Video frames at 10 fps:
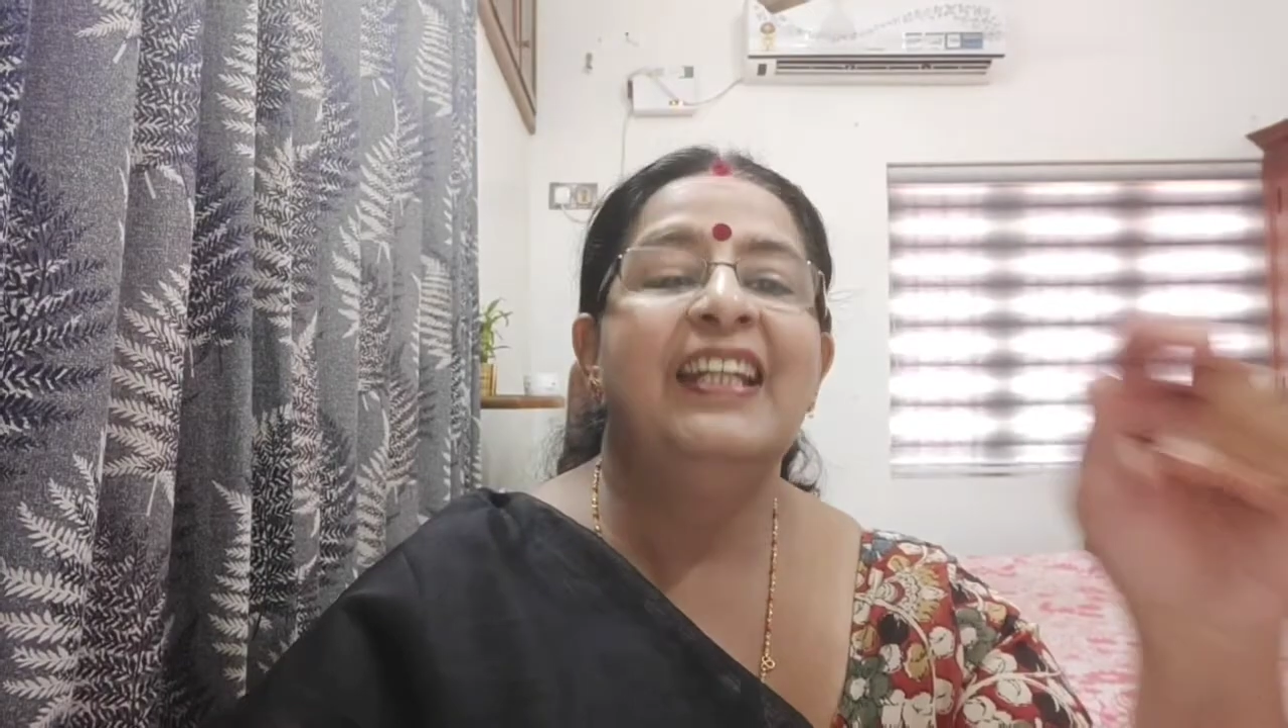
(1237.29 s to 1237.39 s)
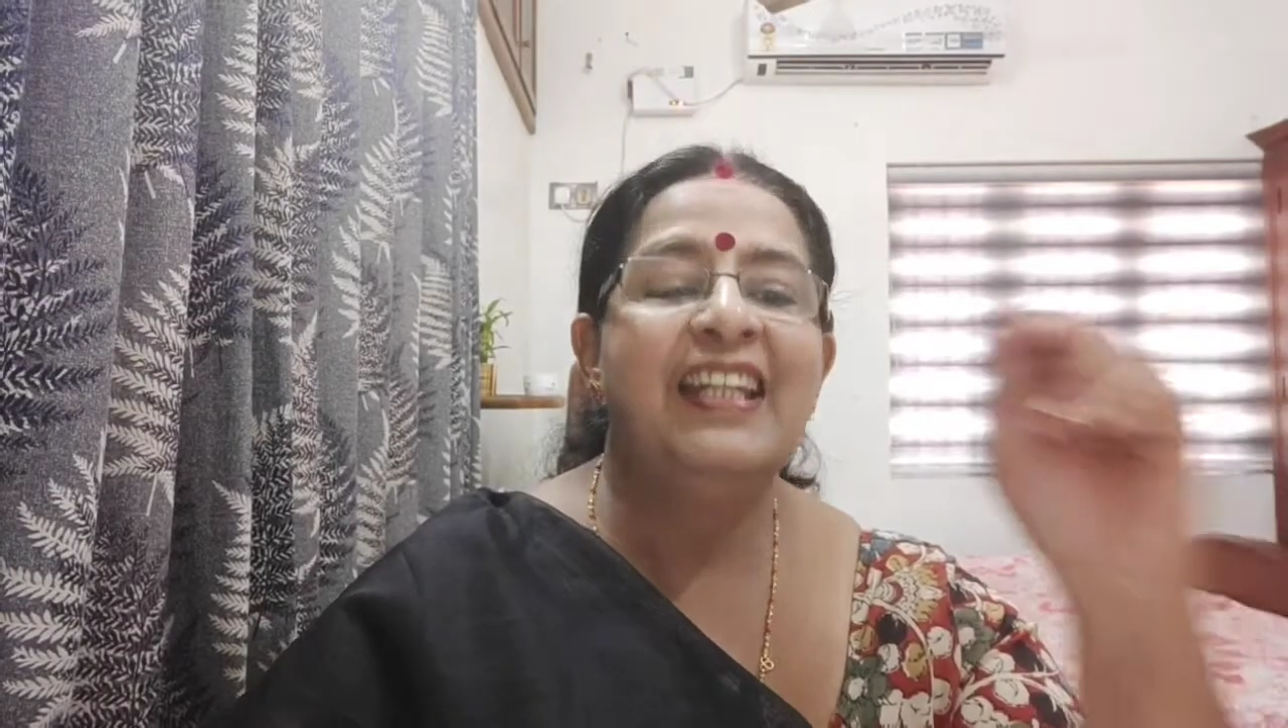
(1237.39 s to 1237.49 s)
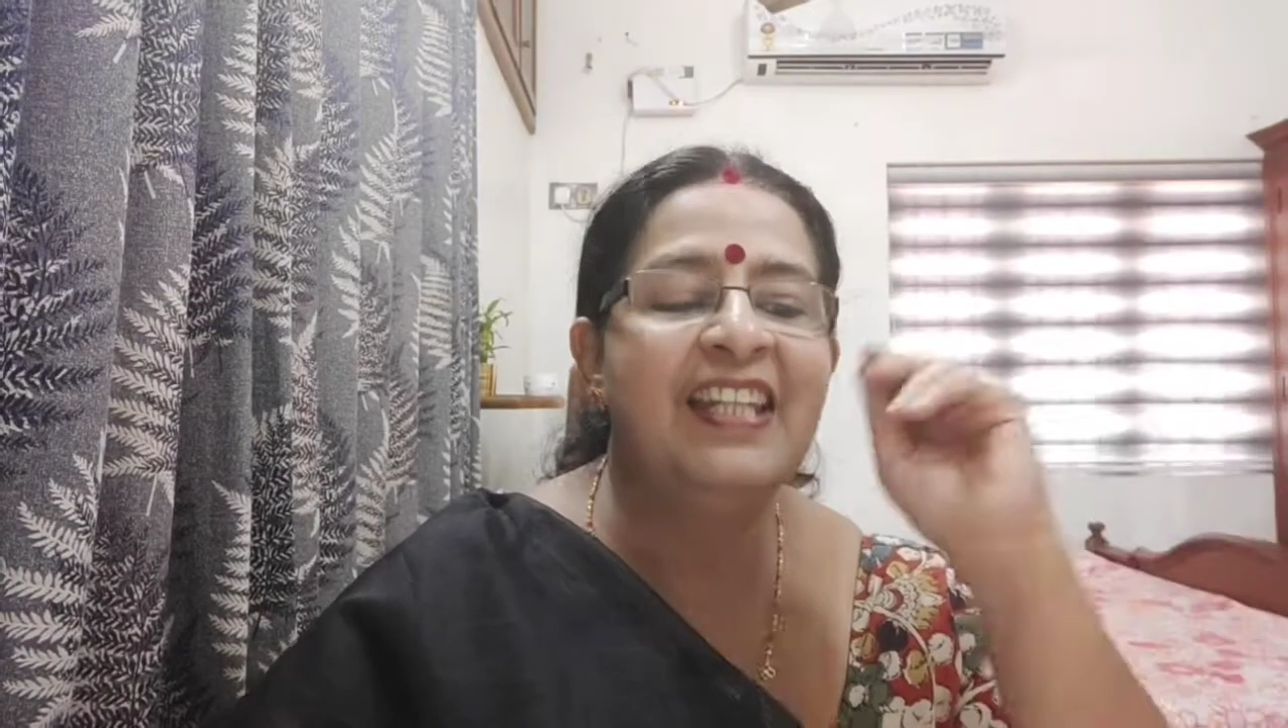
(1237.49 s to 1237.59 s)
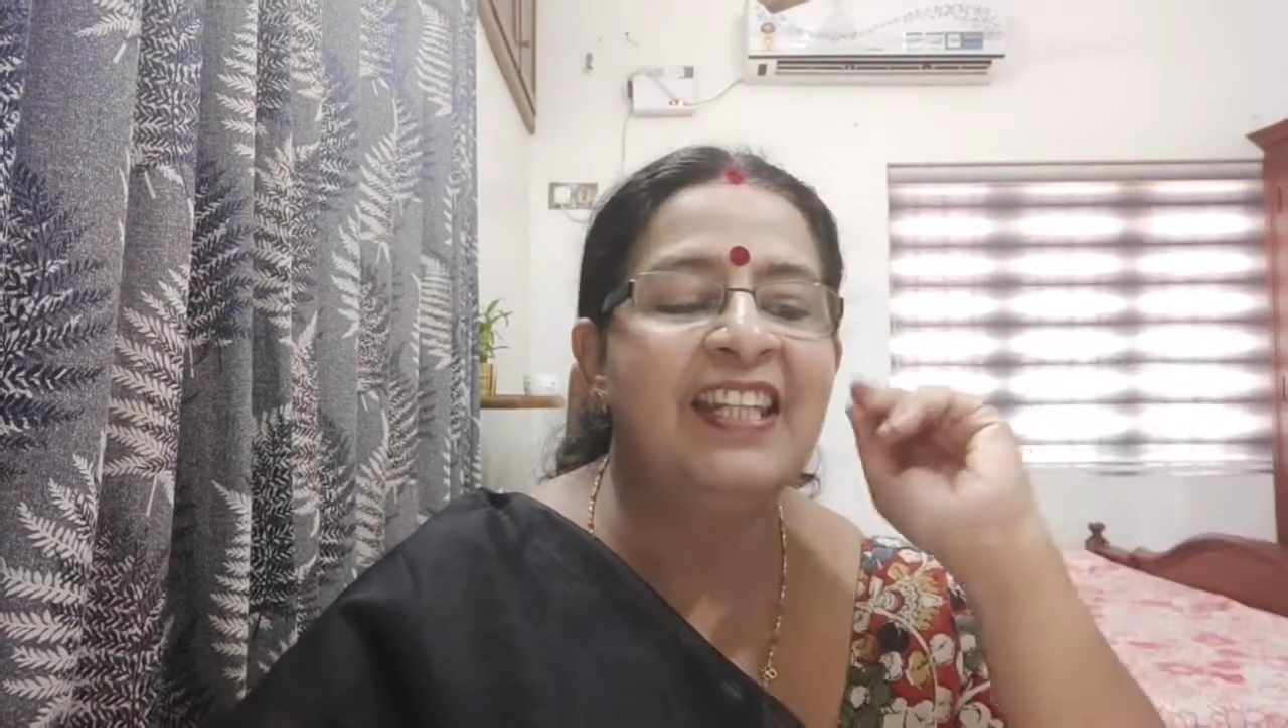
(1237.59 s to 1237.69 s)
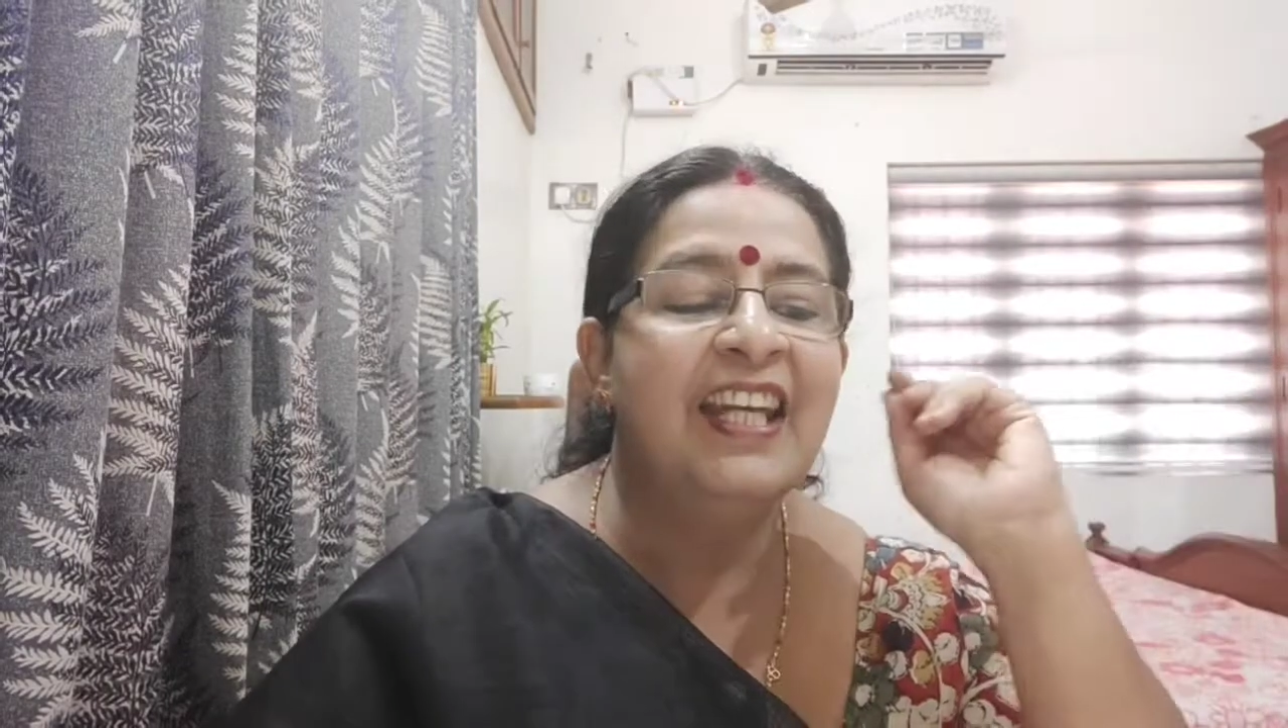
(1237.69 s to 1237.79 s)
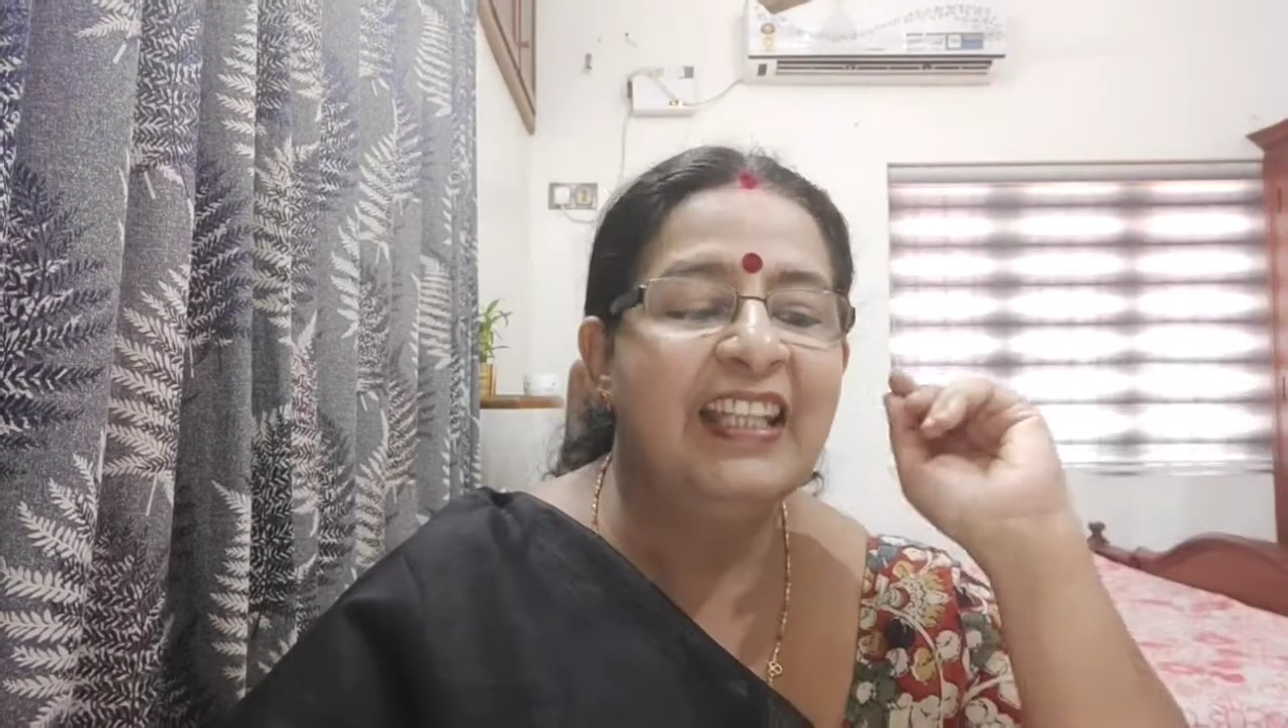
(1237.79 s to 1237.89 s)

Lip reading: in